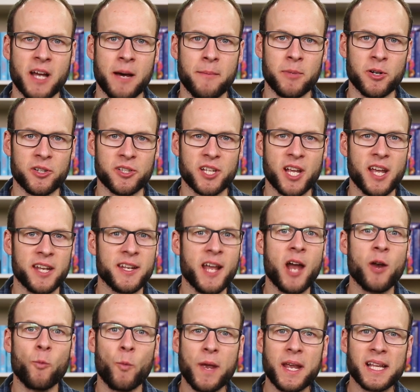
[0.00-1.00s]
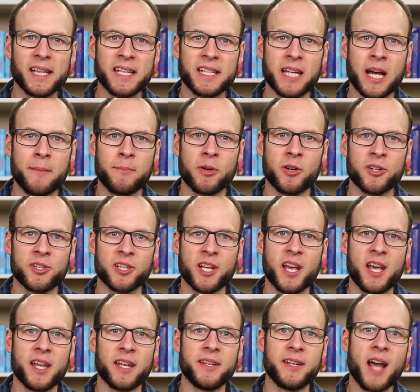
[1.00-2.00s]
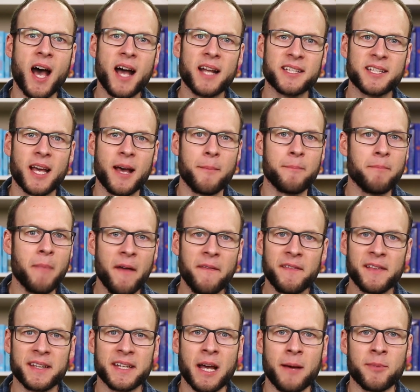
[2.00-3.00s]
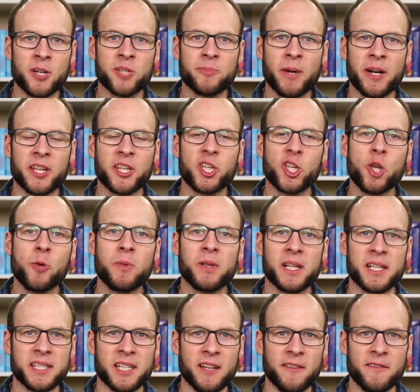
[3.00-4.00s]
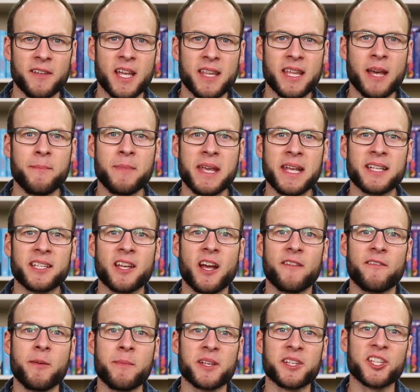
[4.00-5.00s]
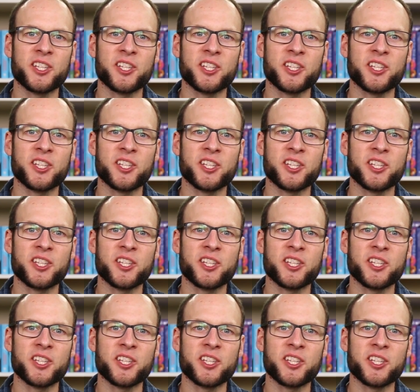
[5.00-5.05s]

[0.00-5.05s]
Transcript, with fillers: numbers, not weekly numbers, not monthly numbers, but accumulative. That means from the